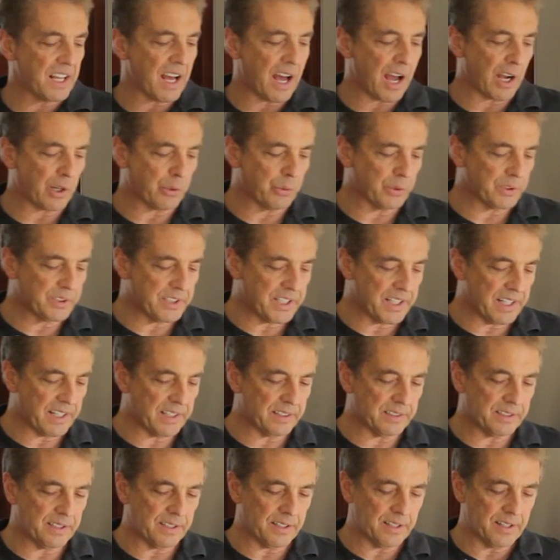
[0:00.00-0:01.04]

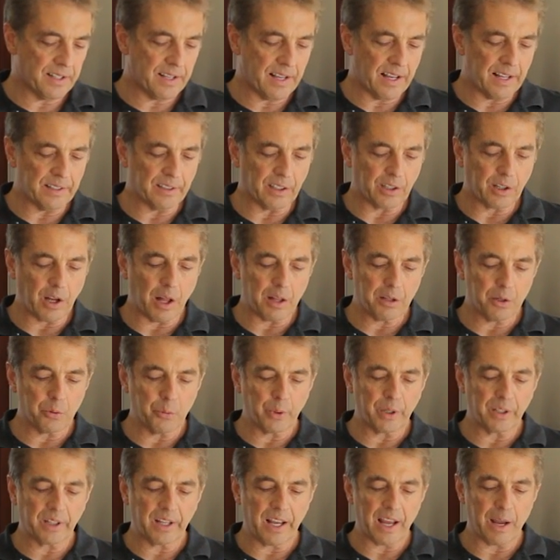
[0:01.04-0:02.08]
Aqua-Tint, and the color
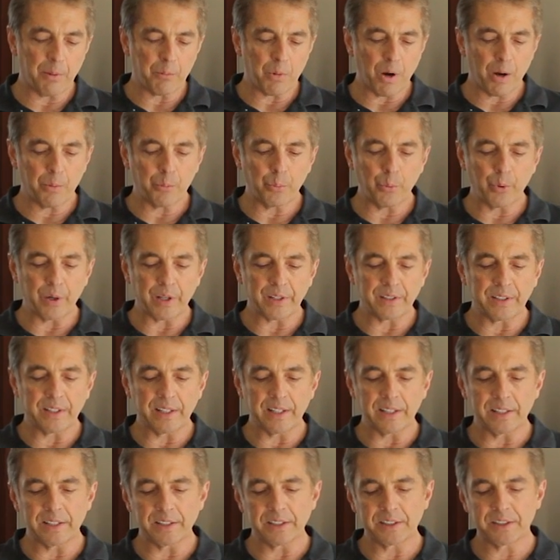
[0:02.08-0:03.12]
we came up with
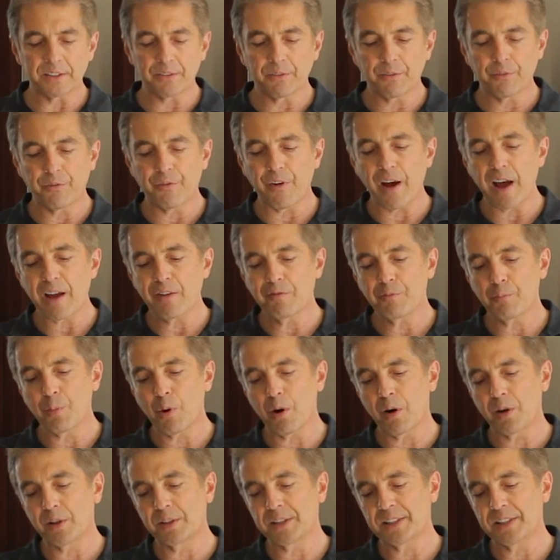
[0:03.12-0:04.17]
is 5
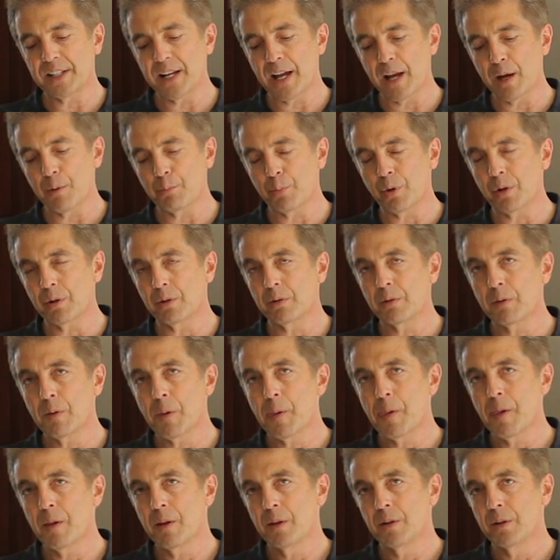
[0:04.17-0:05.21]
parts amber,
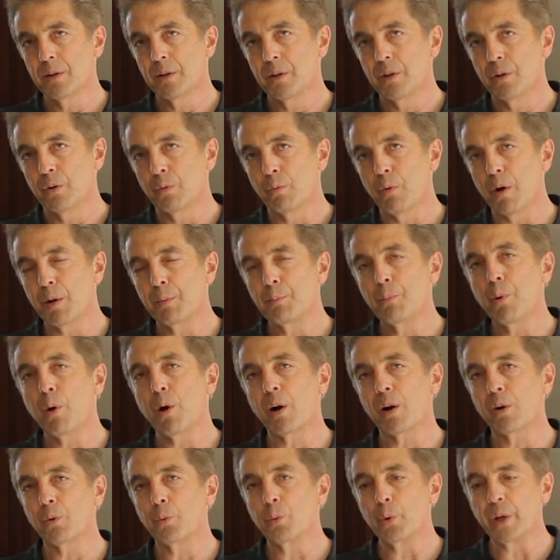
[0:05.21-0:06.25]
1
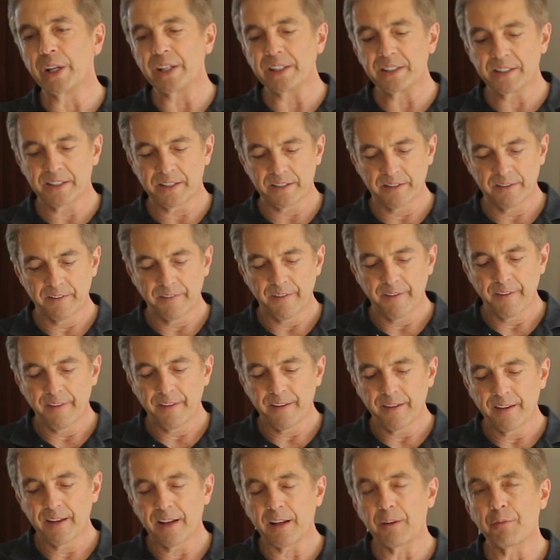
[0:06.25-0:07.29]
part wheat,
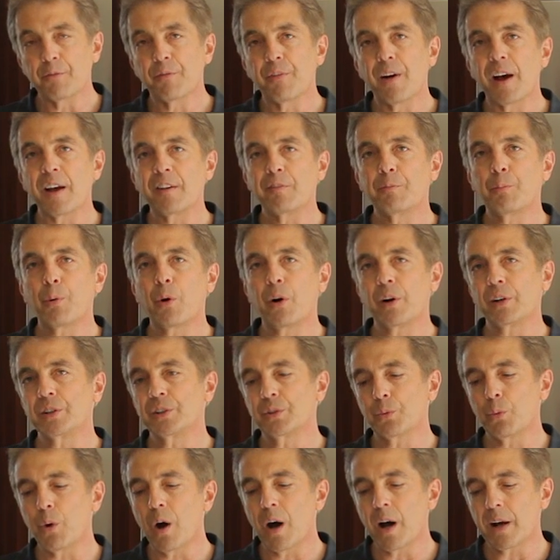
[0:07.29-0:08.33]
and 5
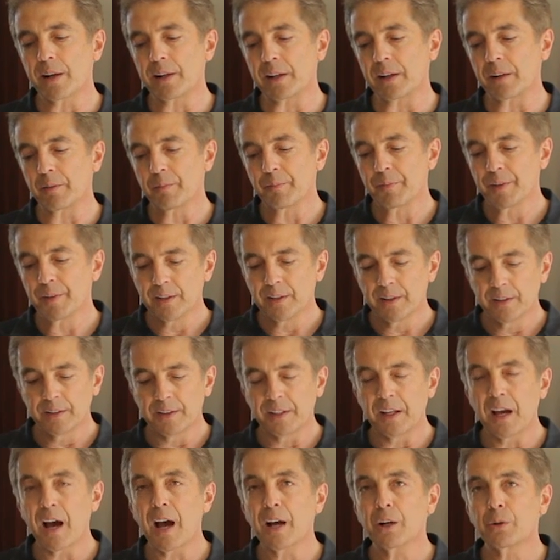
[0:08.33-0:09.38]
parts water.
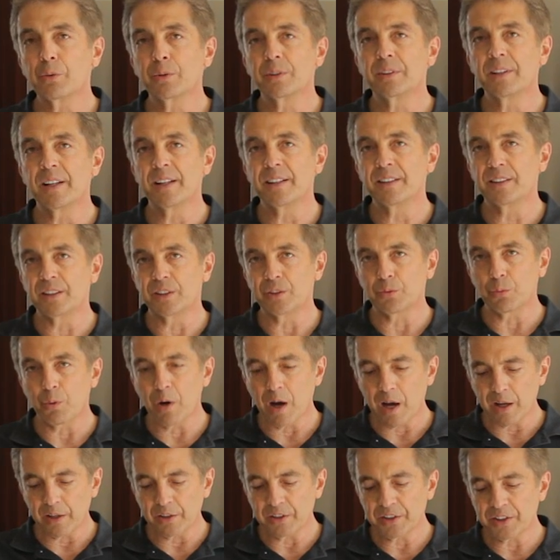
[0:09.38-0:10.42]
The Aqua-Tint is
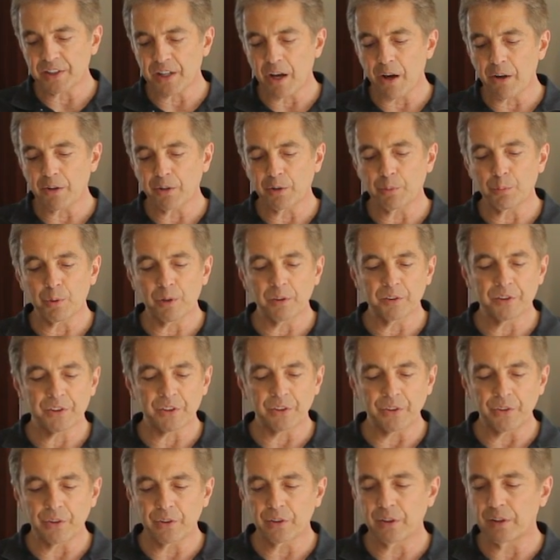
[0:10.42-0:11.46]
water soluble, so
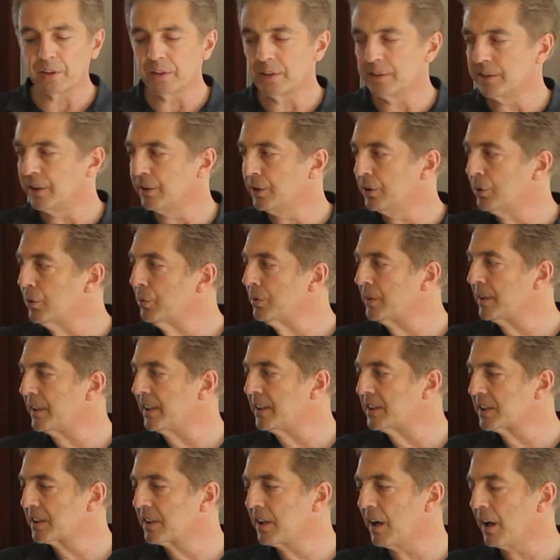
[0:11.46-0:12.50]
you could dilute
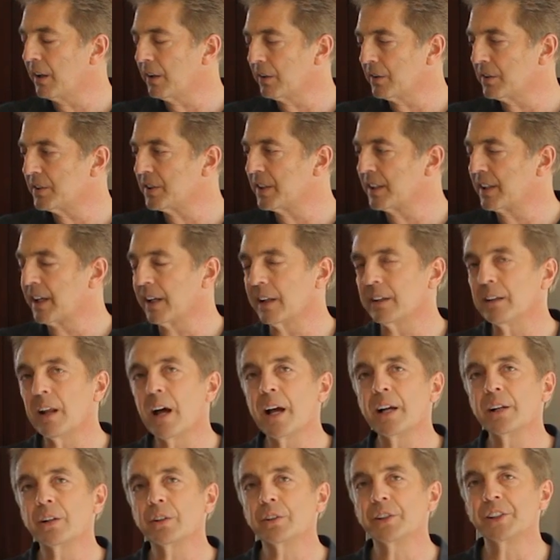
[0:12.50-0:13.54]
these colors and get
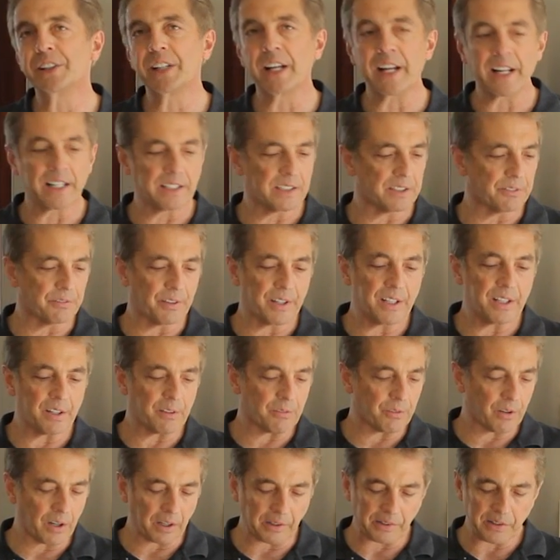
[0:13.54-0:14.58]
lighter shades of any
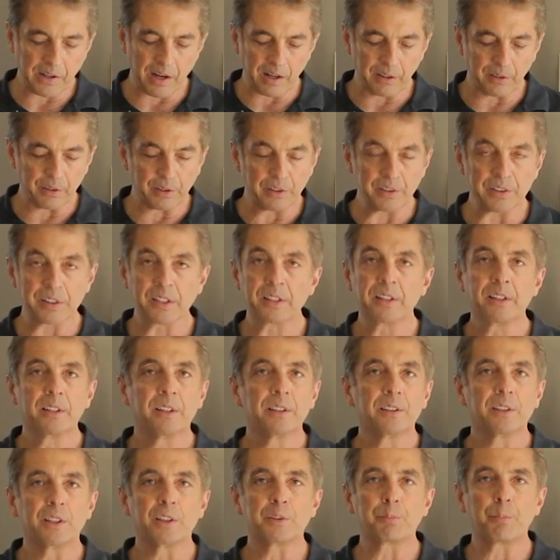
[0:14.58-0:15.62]
of our colors
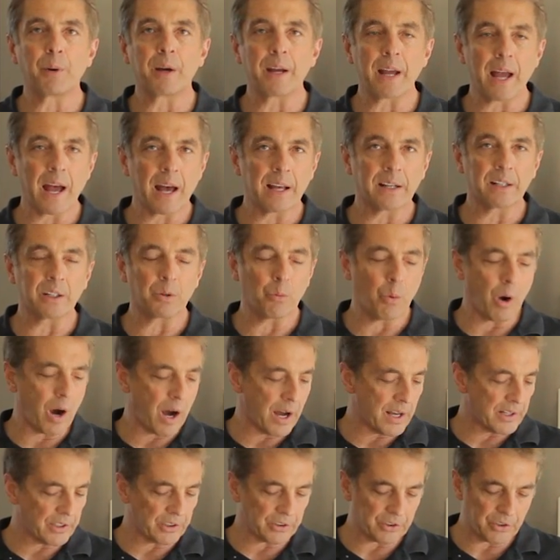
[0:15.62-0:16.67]
just by adding
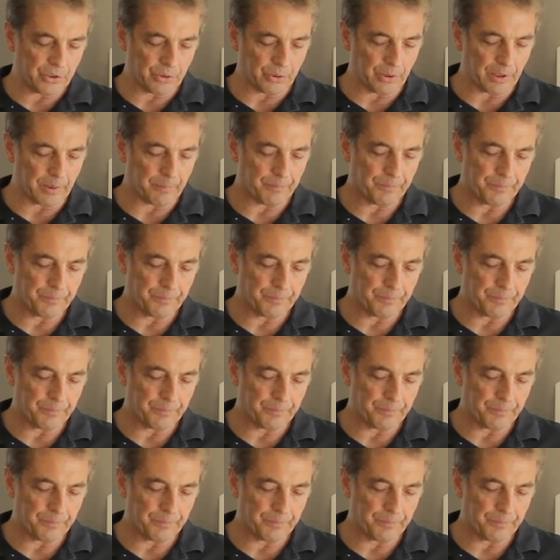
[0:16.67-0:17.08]
water to it.